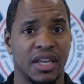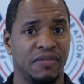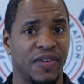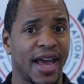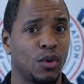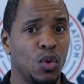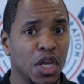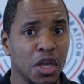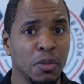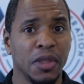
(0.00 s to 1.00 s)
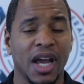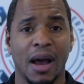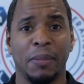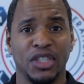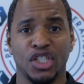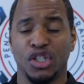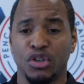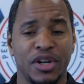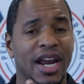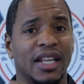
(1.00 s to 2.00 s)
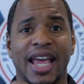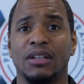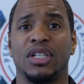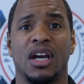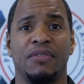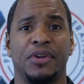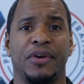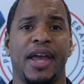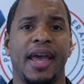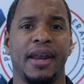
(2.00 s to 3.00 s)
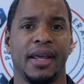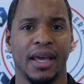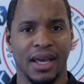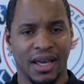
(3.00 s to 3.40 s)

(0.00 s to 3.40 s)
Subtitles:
In fact, in the competition, you're not allowed to cover your hand.